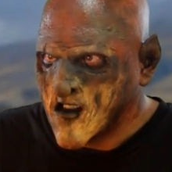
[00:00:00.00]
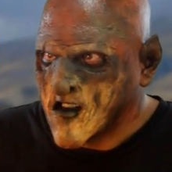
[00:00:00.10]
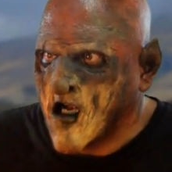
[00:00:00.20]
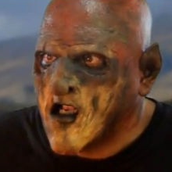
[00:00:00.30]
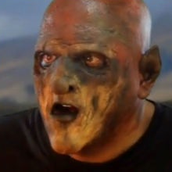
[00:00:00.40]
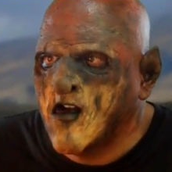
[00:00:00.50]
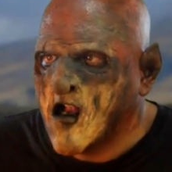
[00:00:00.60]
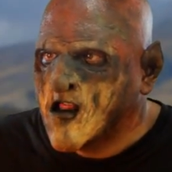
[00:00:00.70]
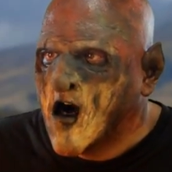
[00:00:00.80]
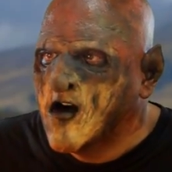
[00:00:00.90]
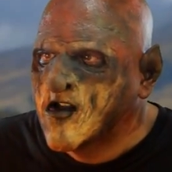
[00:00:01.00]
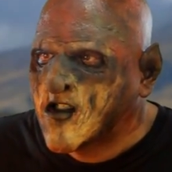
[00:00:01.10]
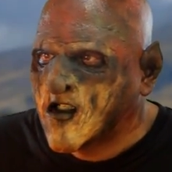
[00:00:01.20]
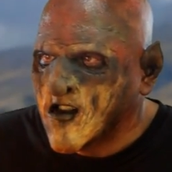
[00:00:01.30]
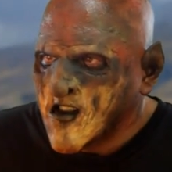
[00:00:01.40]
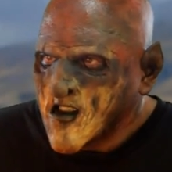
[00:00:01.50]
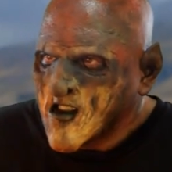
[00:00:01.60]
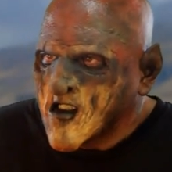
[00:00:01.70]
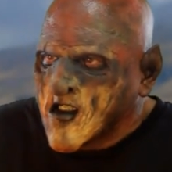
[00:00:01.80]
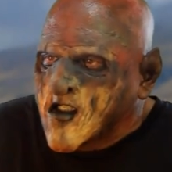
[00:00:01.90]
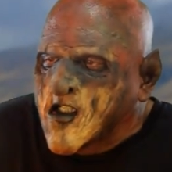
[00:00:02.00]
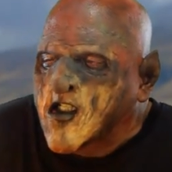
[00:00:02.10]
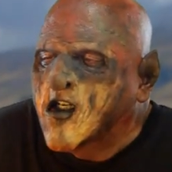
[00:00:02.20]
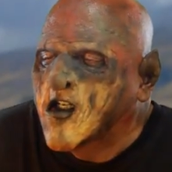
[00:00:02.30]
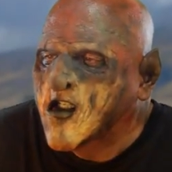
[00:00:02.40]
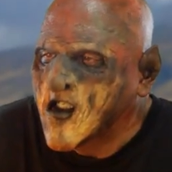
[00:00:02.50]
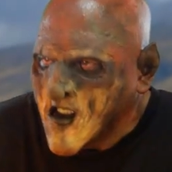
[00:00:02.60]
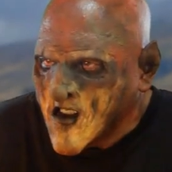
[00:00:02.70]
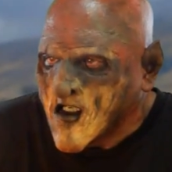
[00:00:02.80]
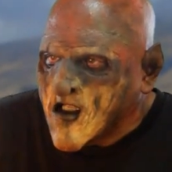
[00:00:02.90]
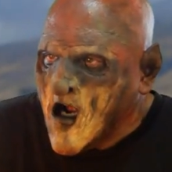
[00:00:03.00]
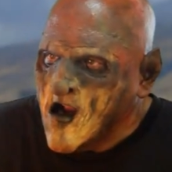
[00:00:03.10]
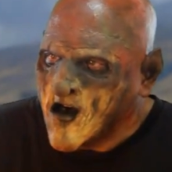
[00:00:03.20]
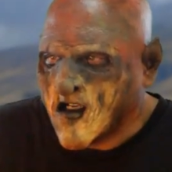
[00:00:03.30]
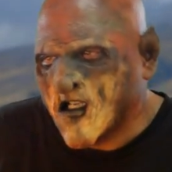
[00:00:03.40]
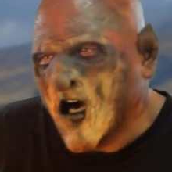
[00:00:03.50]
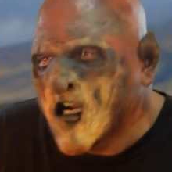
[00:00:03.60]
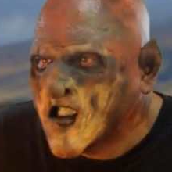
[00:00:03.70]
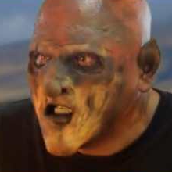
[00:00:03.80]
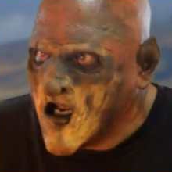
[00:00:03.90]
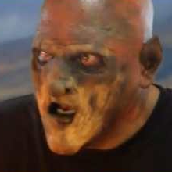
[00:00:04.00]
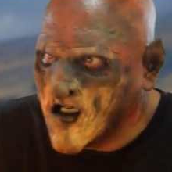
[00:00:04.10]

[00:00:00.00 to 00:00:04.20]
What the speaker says: They don't need those. Ugh, they look tasty.